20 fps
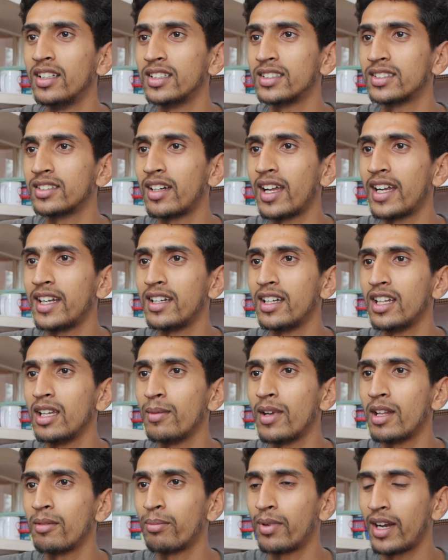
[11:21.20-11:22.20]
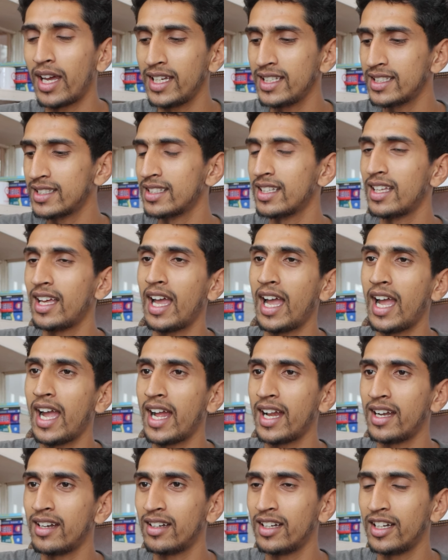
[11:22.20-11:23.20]
let's write name and price,
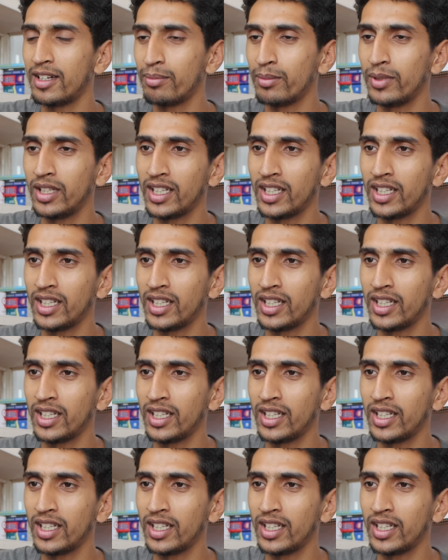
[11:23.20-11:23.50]
and let